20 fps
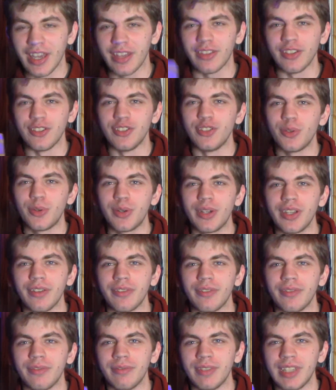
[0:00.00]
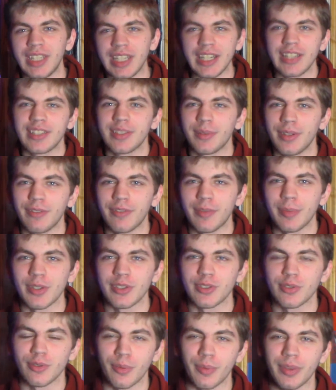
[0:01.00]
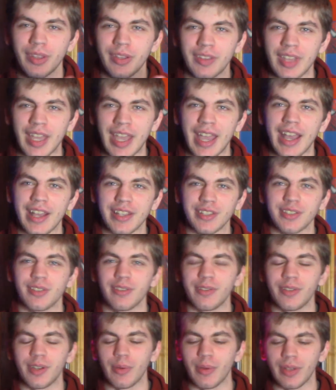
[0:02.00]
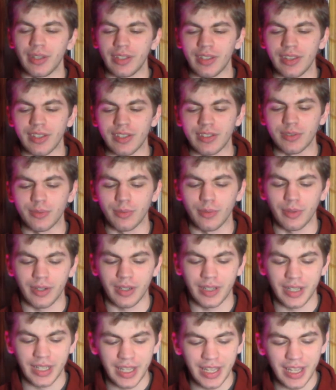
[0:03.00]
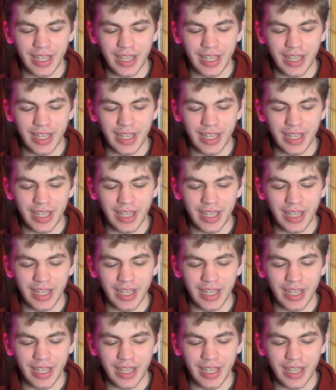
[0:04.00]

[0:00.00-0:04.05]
the joy of getting something from the store without the hassle of going to the store.